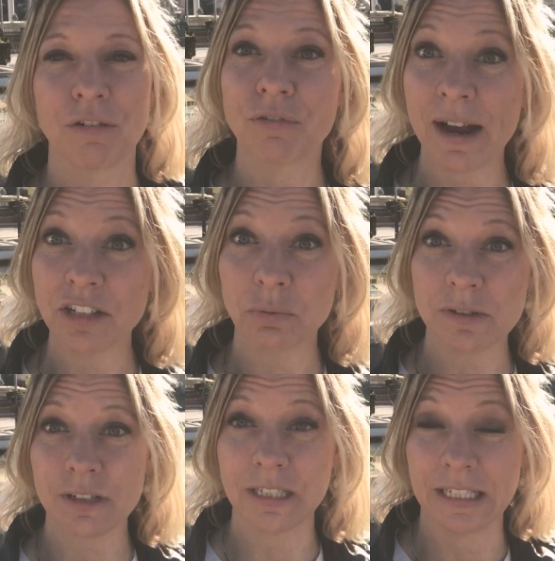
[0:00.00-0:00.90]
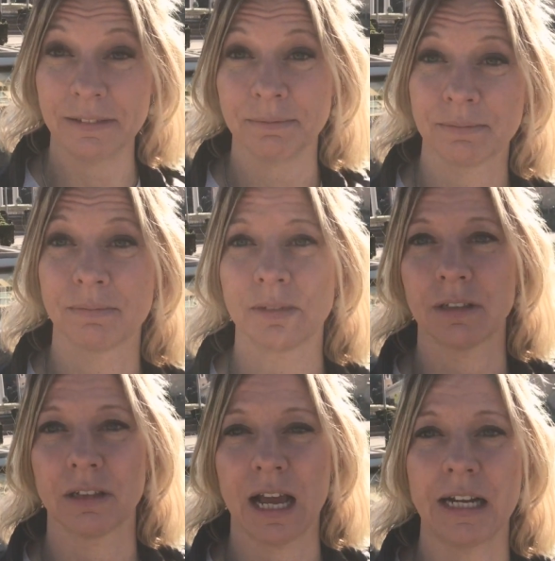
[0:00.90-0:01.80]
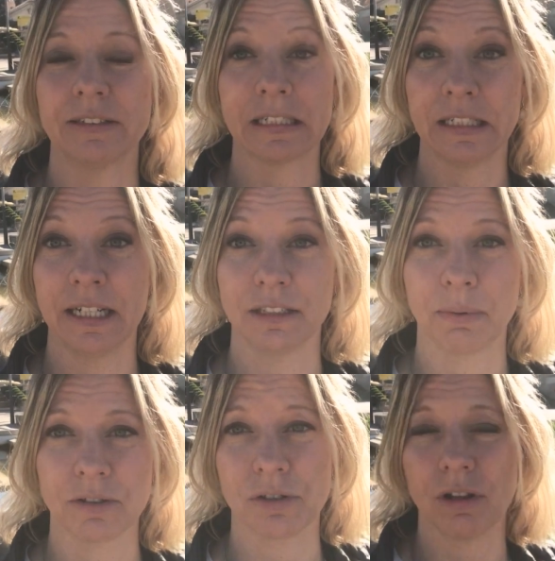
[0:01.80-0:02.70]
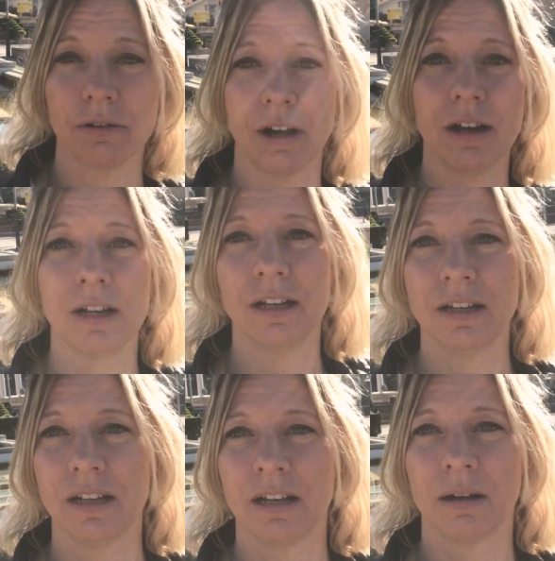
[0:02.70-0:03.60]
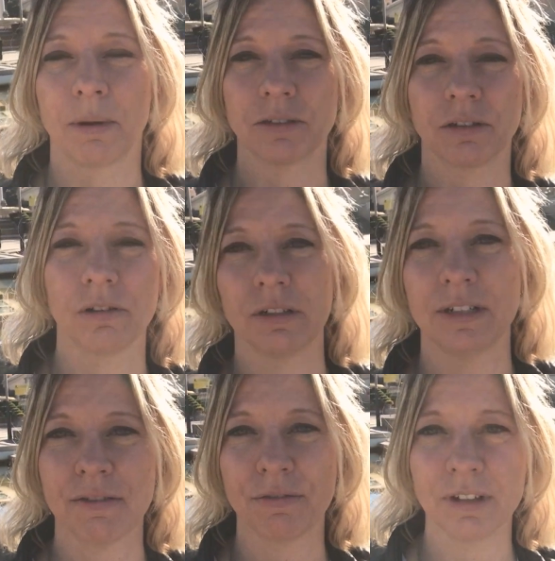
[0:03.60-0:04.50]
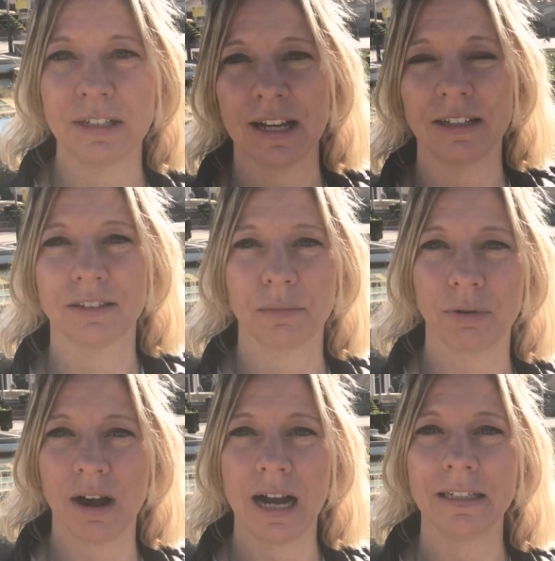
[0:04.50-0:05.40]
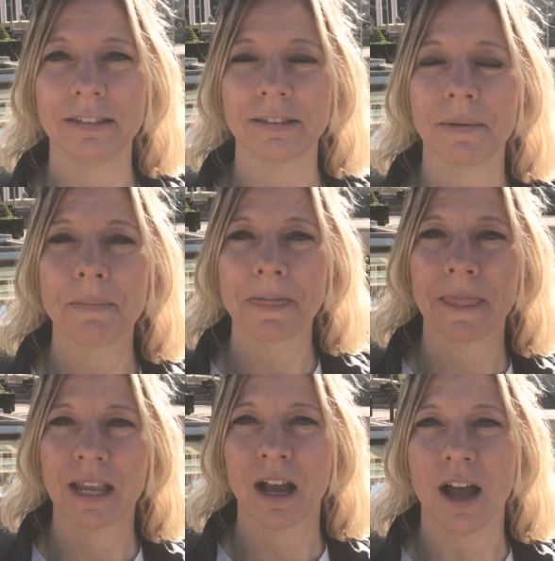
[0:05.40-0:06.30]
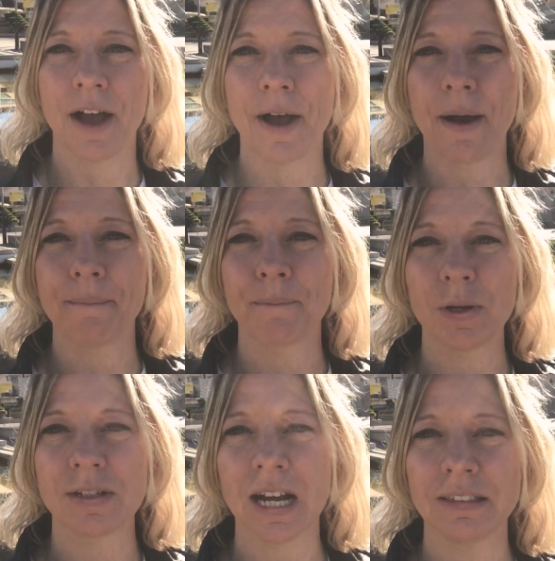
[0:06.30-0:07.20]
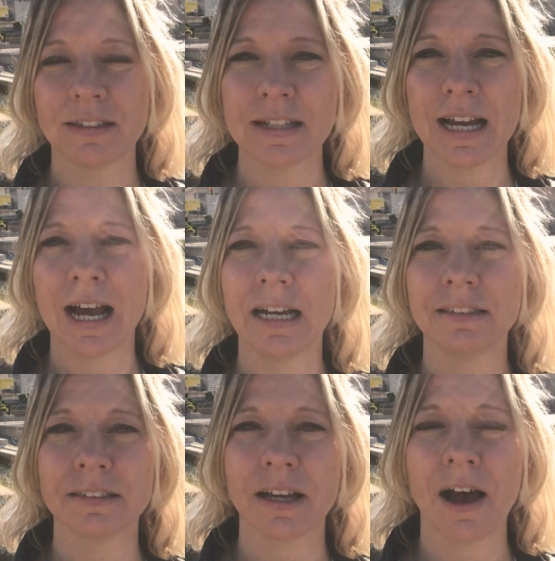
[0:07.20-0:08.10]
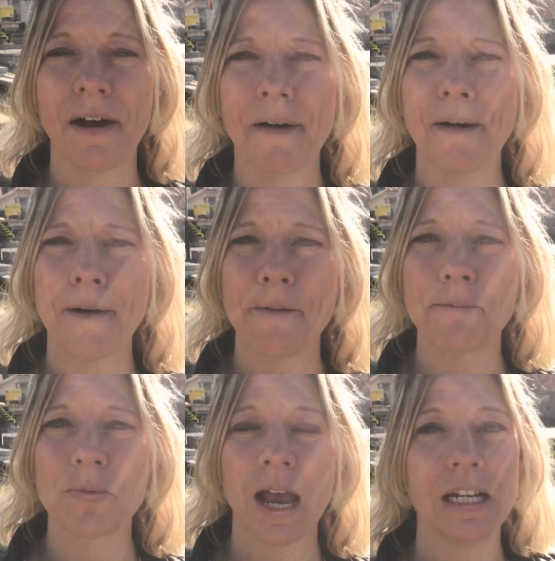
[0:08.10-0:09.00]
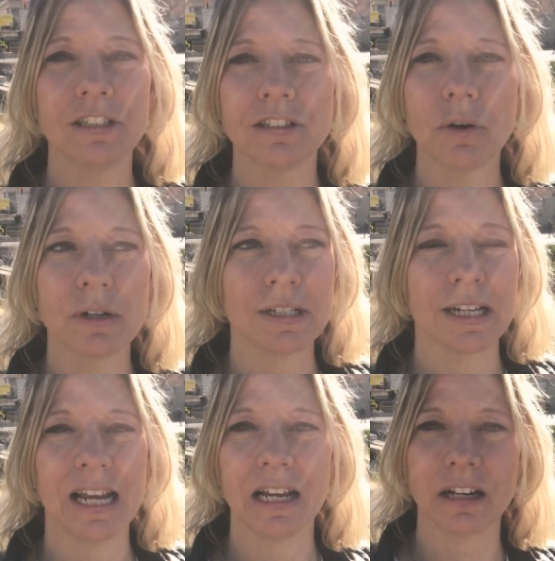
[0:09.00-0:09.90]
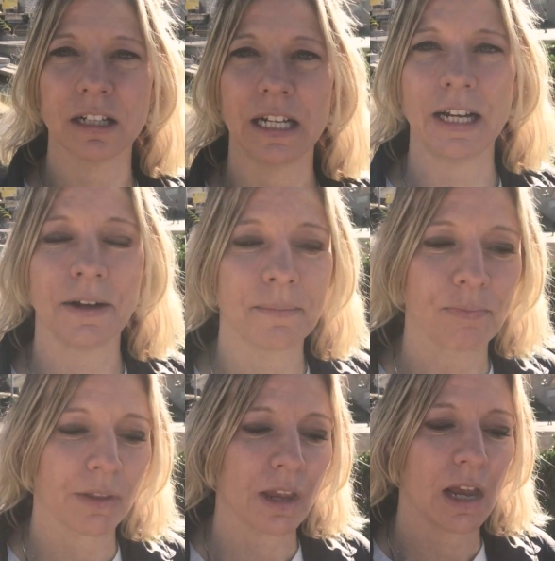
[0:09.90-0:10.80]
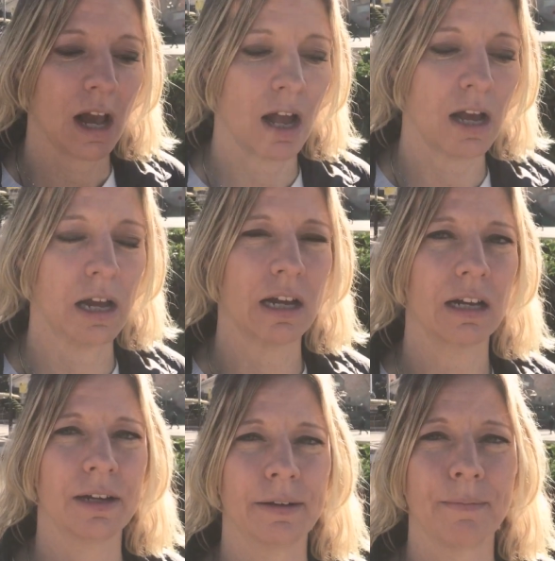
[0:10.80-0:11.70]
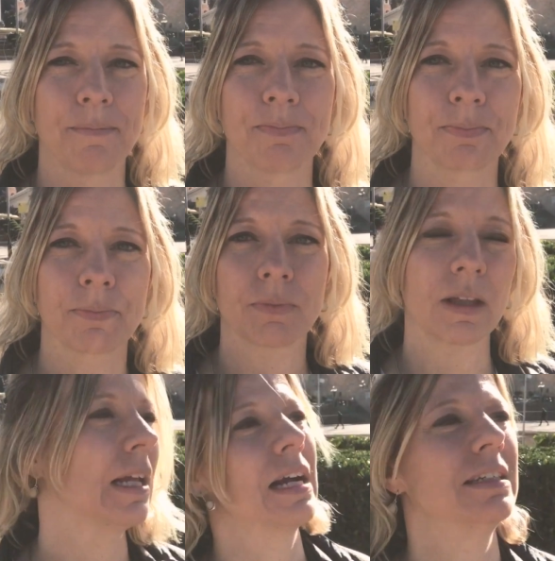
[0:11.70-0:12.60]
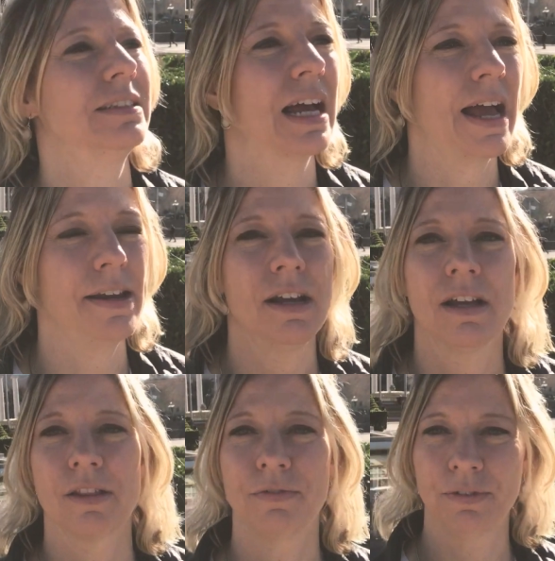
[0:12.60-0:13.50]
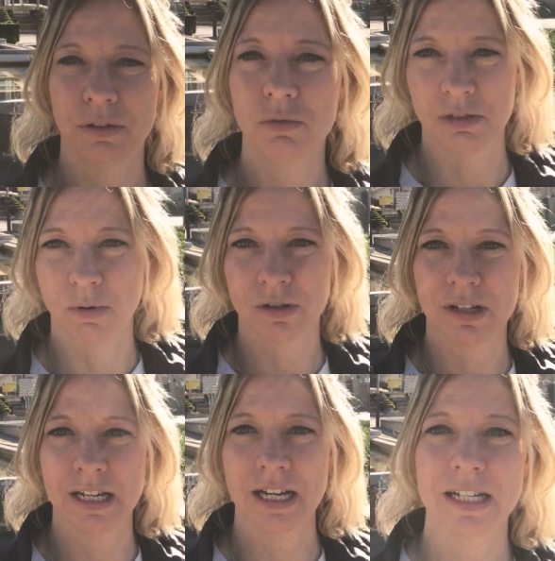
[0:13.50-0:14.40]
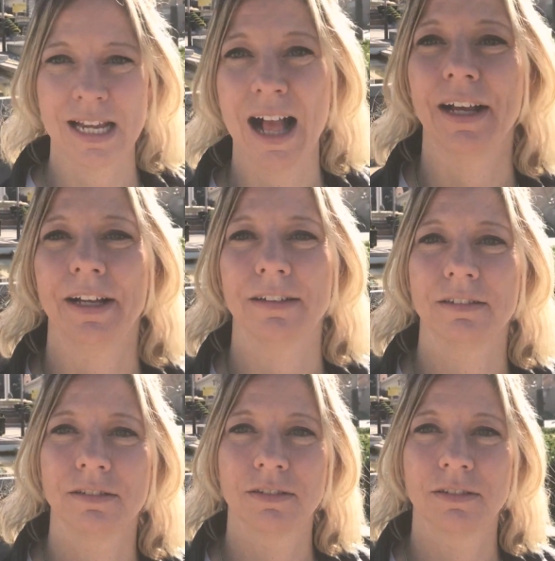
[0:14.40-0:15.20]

France was clean, not as clean as Barcelona. Barcelona definitely takes the prize. Besides that, I just noticed in Italy, like I said, the food was mostly Italian.